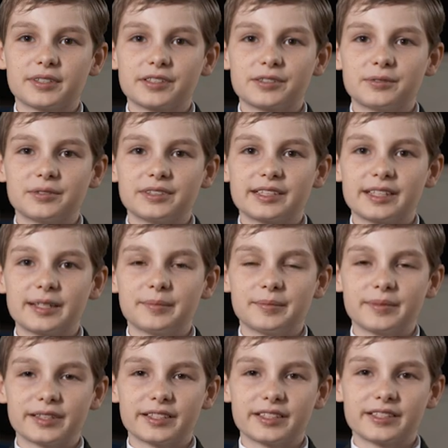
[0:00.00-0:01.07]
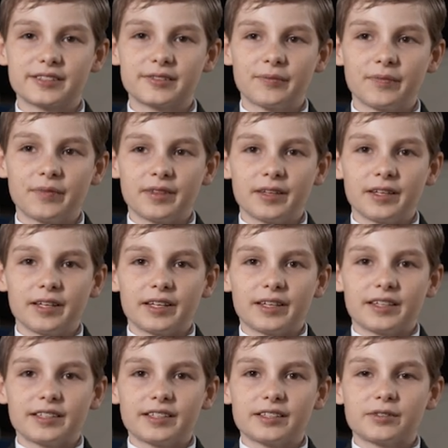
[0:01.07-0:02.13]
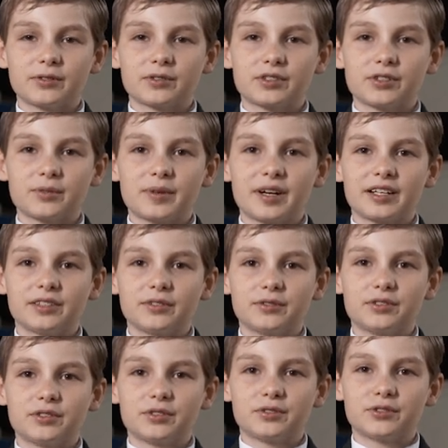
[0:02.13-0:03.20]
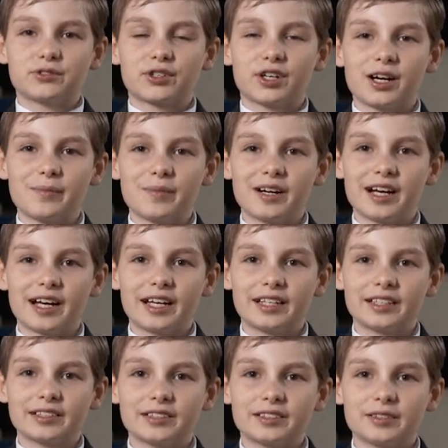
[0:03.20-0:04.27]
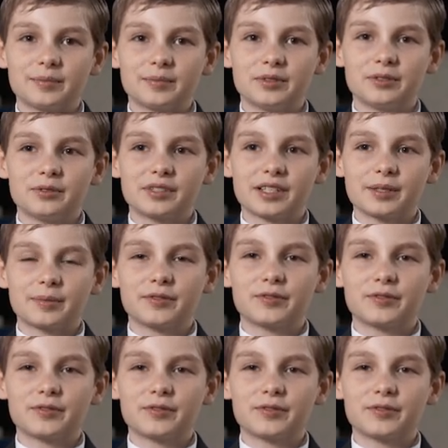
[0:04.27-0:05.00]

school assemblies. This is also where you do drama and music